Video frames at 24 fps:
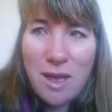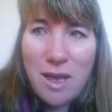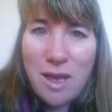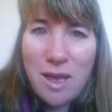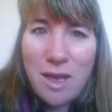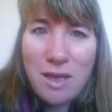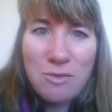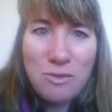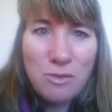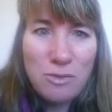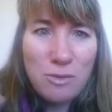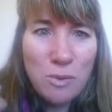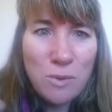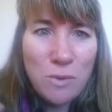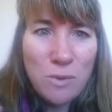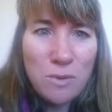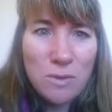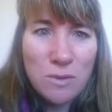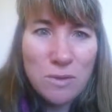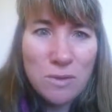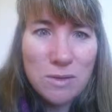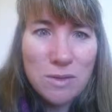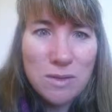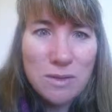and
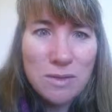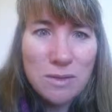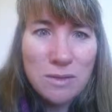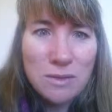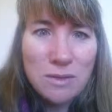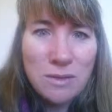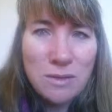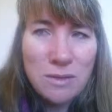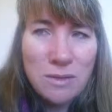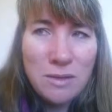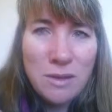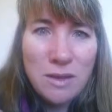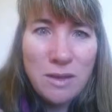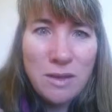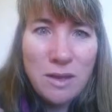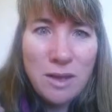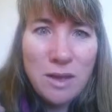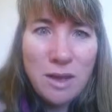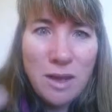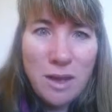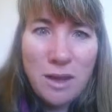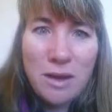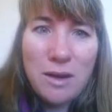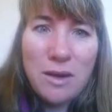rewards.
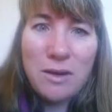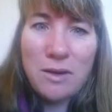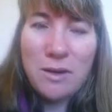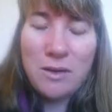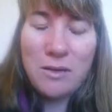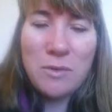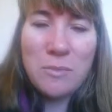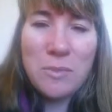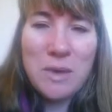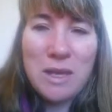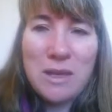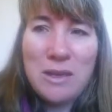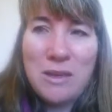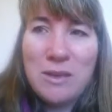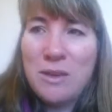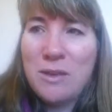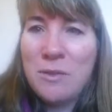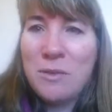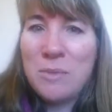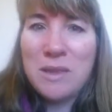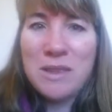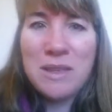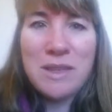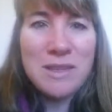I don't know about
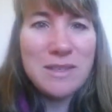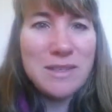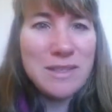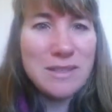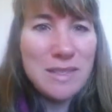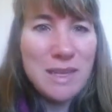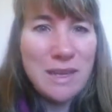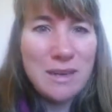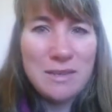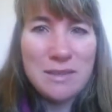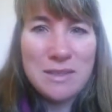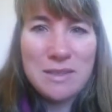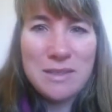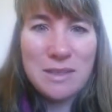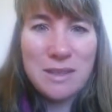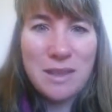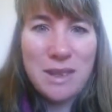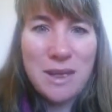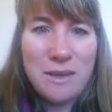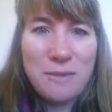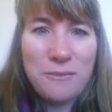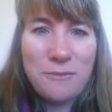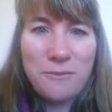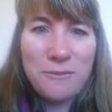you, but that sounds
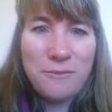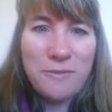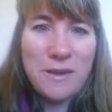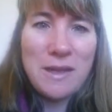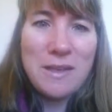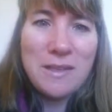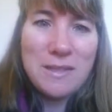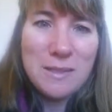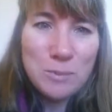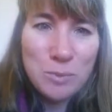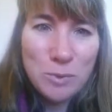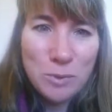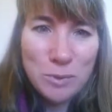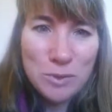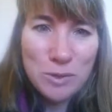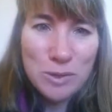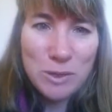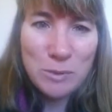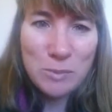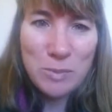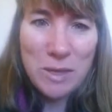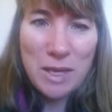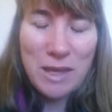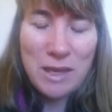like Facebook
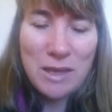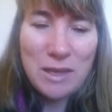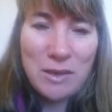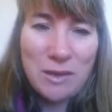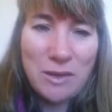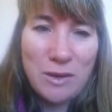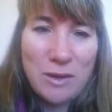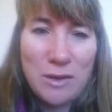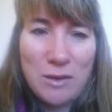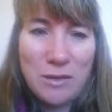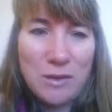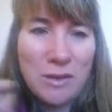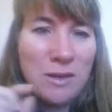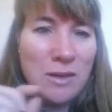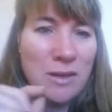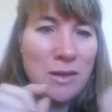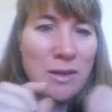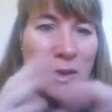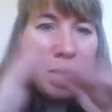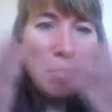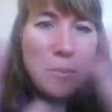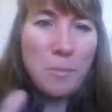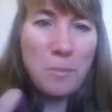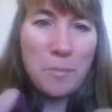to me, you know.
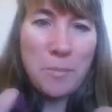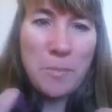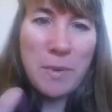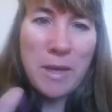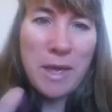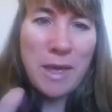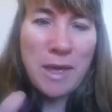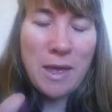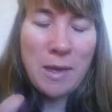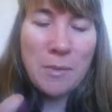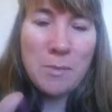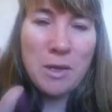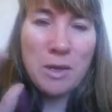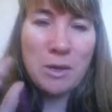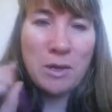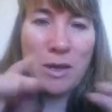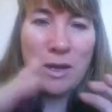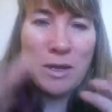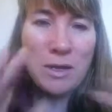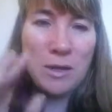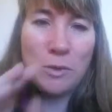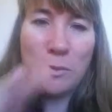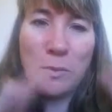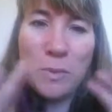Bam, you
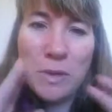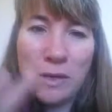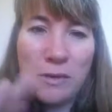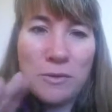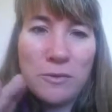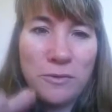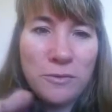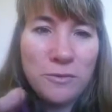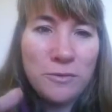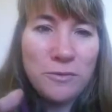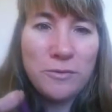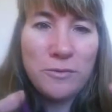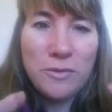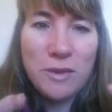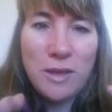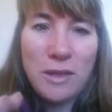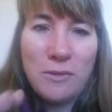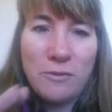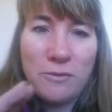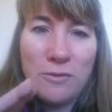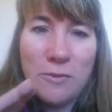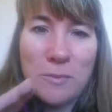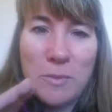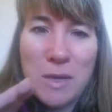know, a little bit of
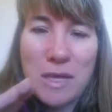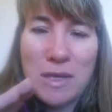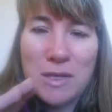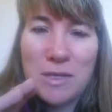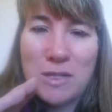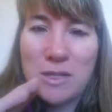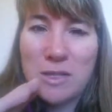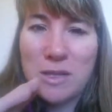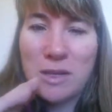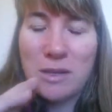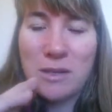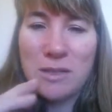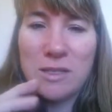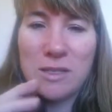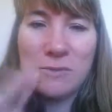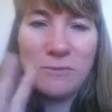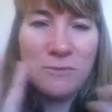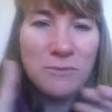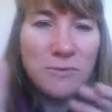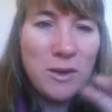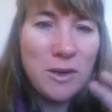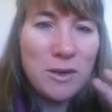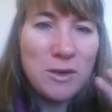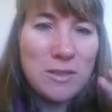information,
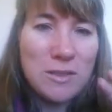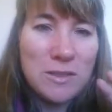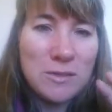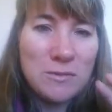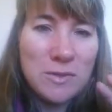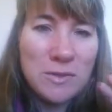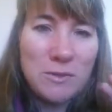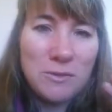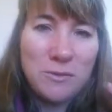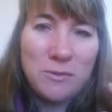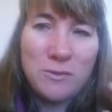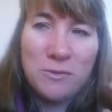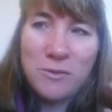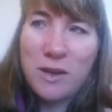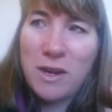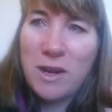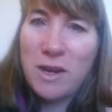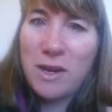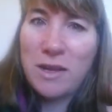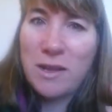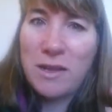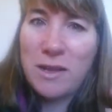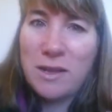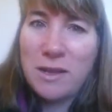some photos of some
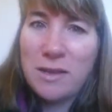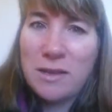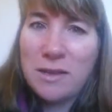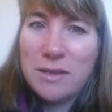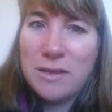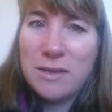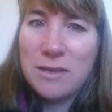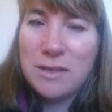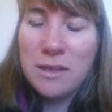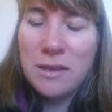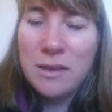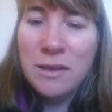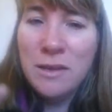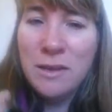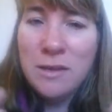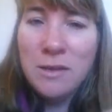friends,